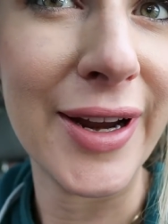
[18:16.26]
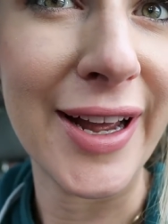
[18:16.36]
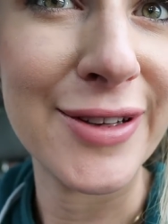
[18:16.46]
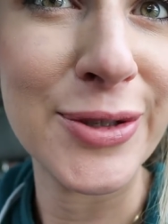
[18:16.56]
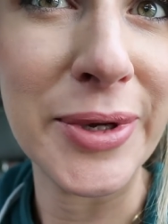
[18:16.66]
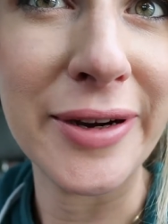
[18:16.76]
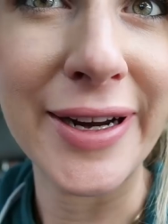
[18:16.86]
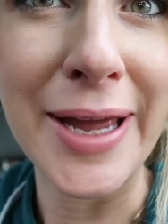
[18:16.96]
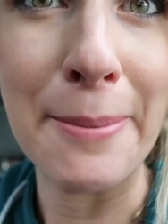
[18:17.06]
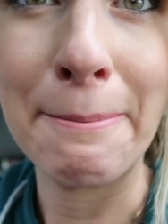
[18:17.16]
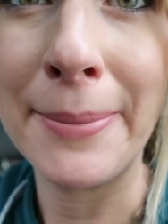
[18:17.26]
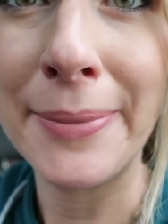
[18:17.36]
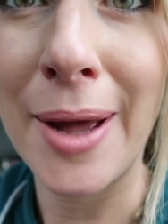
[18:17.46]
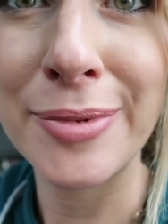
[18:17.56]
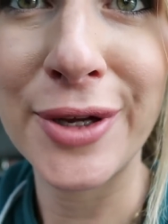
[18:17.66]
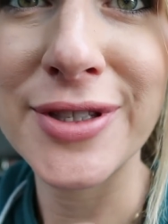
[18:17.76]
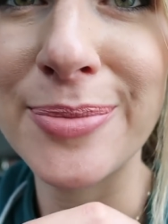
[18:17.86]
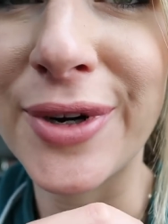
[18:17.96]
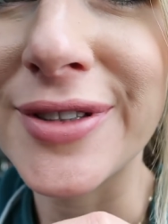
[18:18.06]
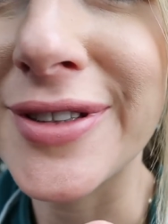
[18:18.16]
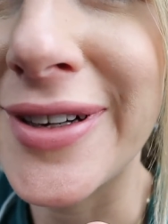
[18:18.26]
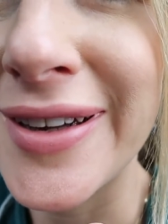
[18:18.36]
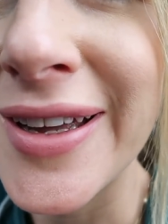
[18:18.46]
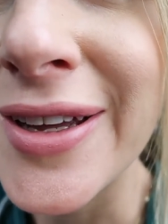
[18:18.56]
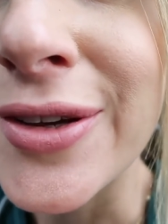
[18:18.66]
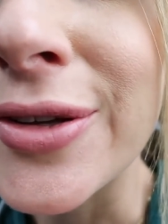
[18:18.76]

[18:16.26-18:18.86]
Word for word: All right guys, so here I am, up close and personal.